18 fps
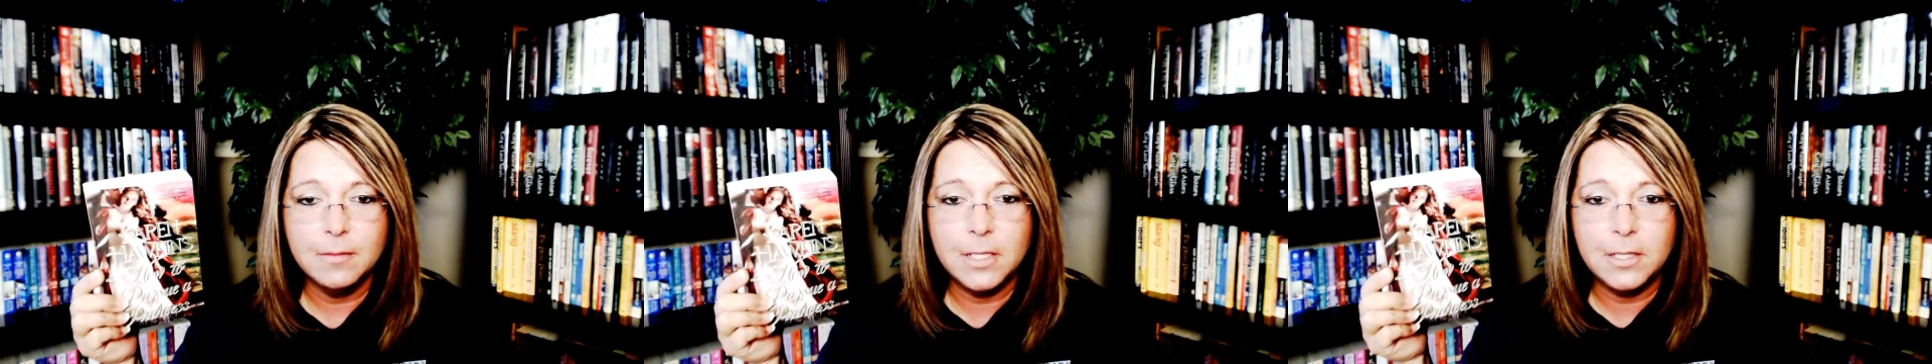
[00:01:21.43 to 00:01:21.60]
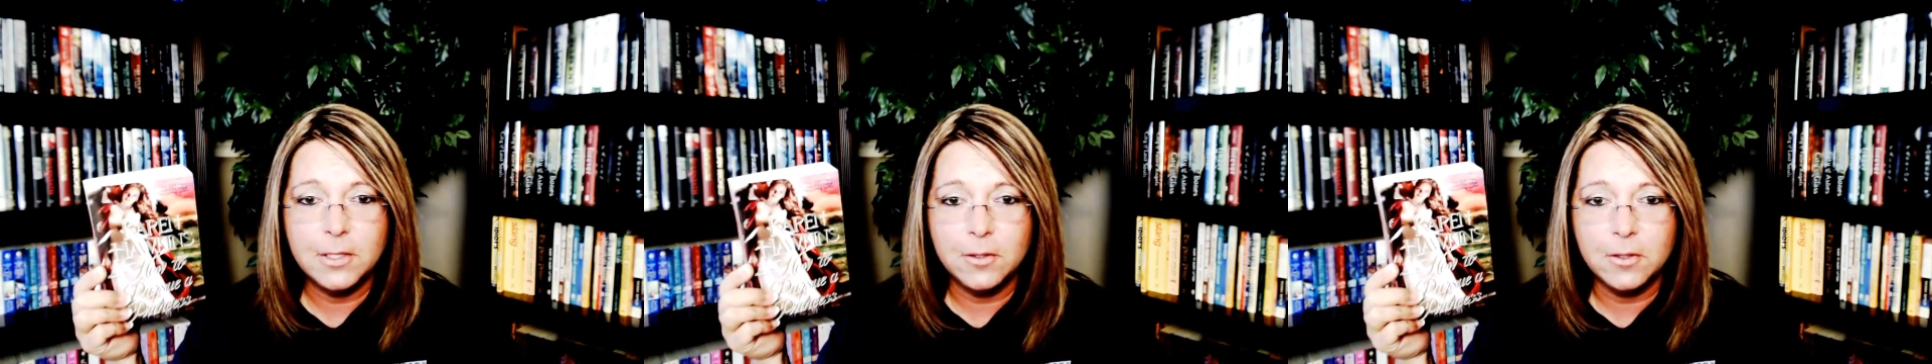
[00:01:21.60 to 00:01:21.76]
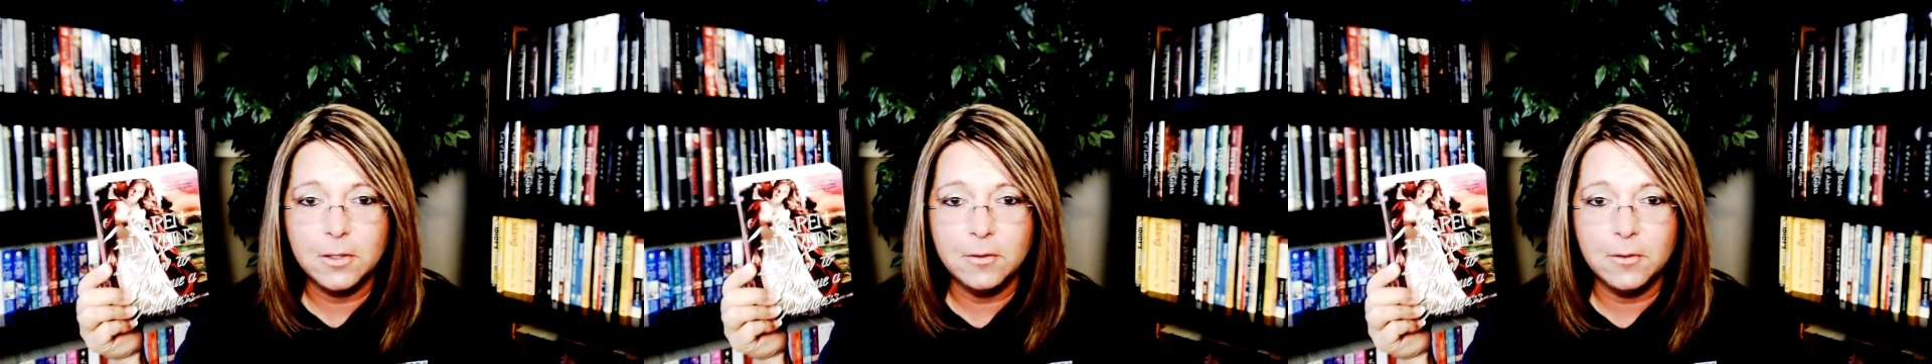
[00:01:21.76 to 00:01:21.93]

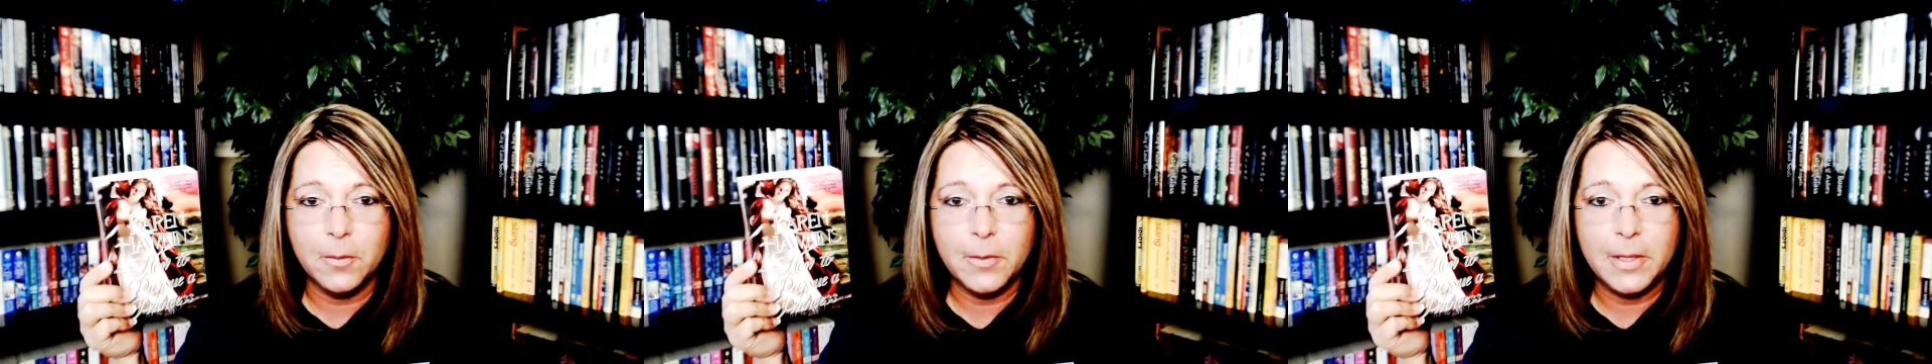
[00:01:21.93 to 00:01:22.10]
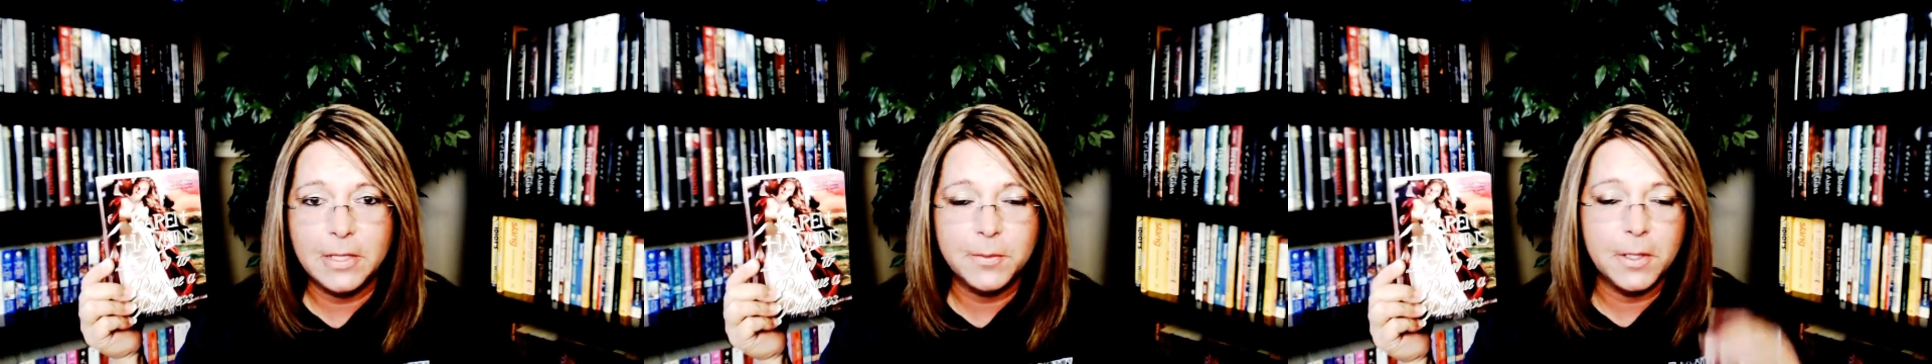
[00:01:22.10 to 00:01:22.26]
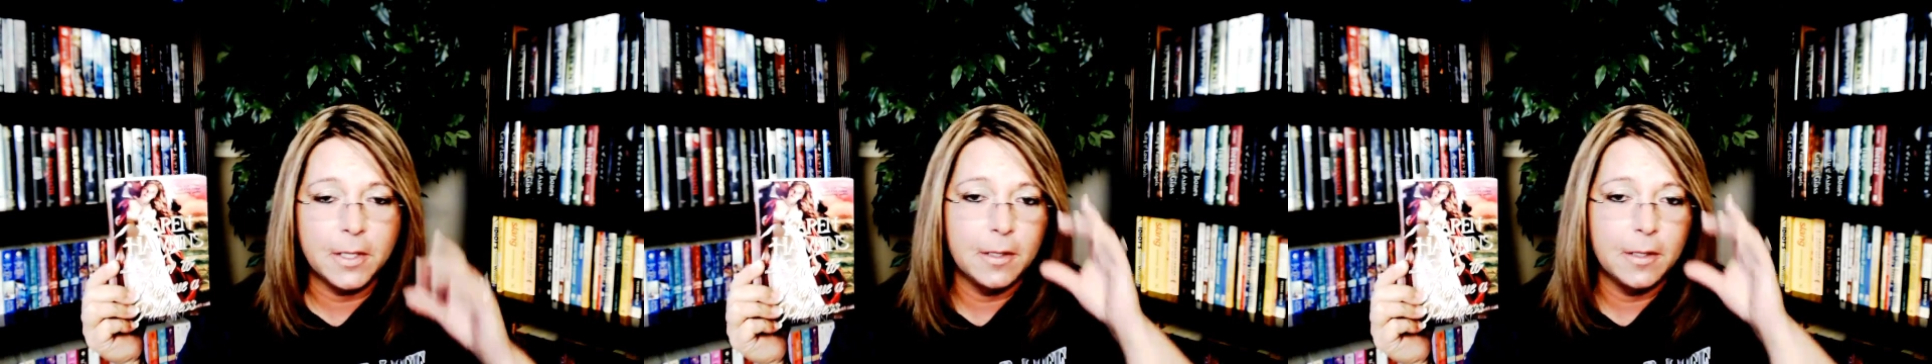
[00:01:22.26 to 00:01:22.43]
Historical
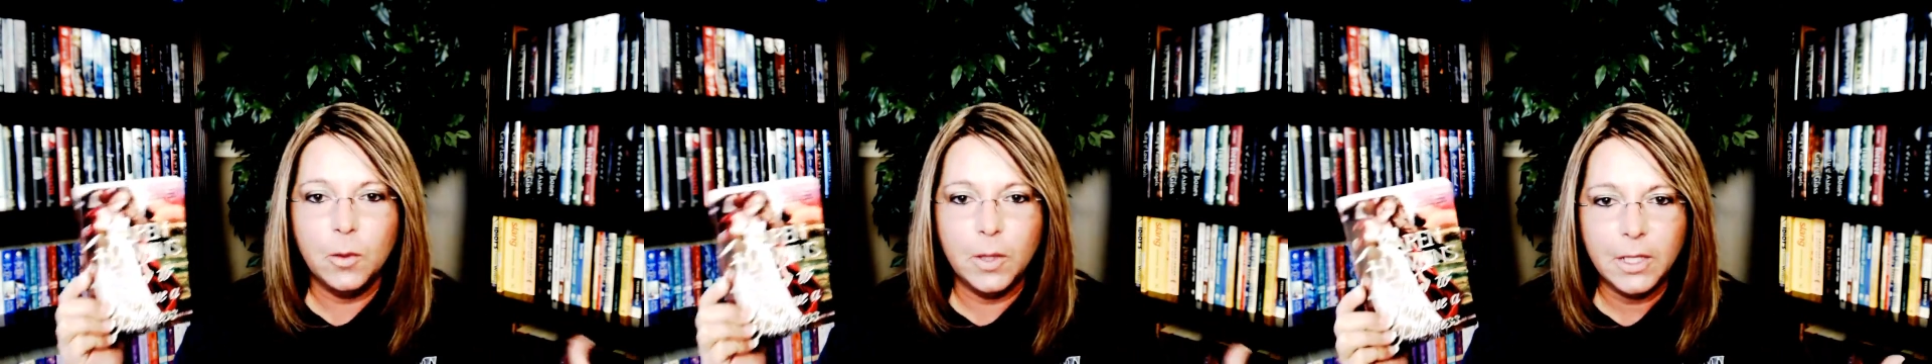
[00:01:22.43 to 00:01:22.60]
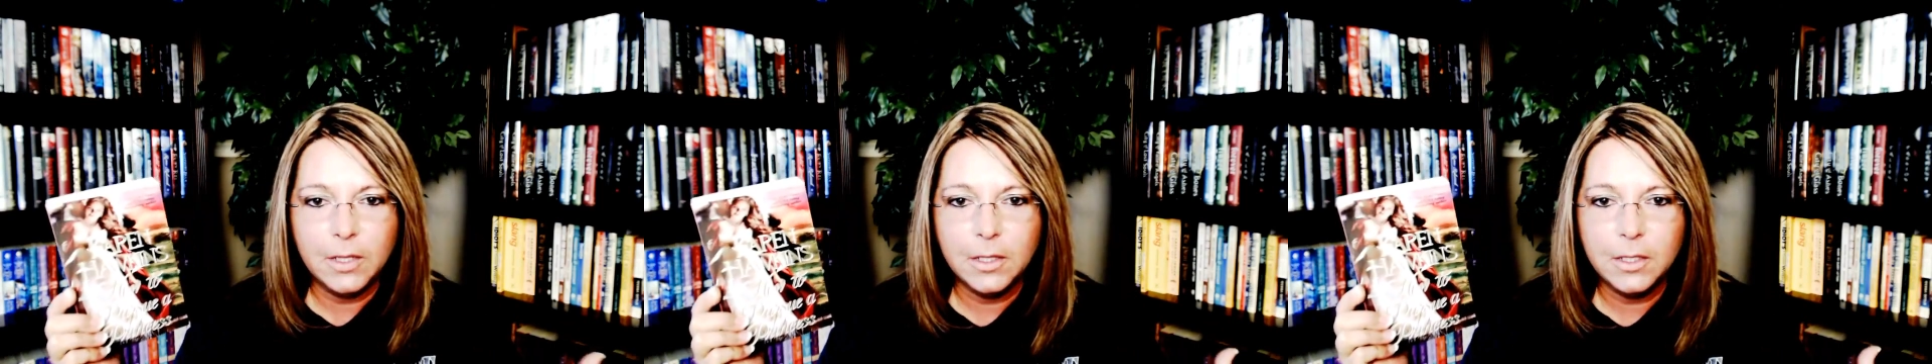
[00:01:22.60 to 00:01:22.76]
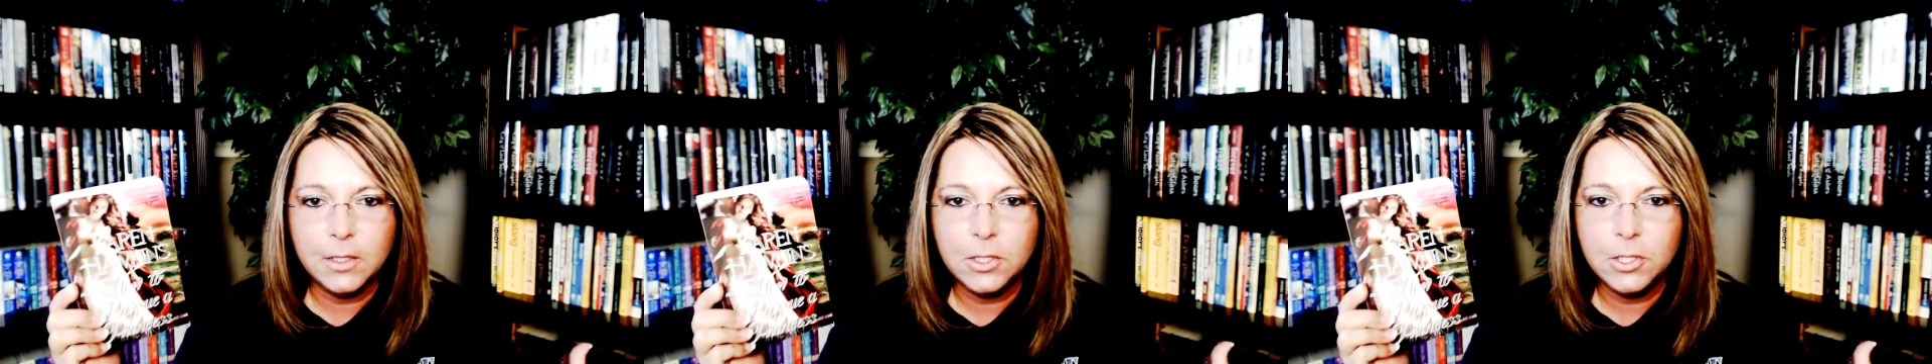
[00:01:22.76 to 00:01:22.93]
romance book.
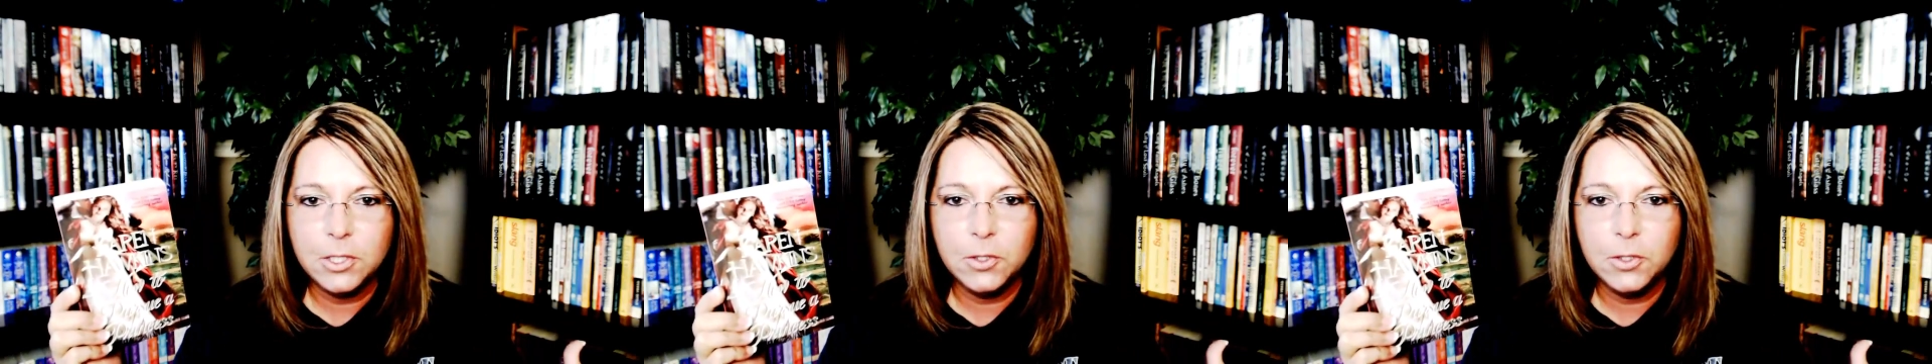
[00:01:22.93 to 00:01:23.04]
Quick little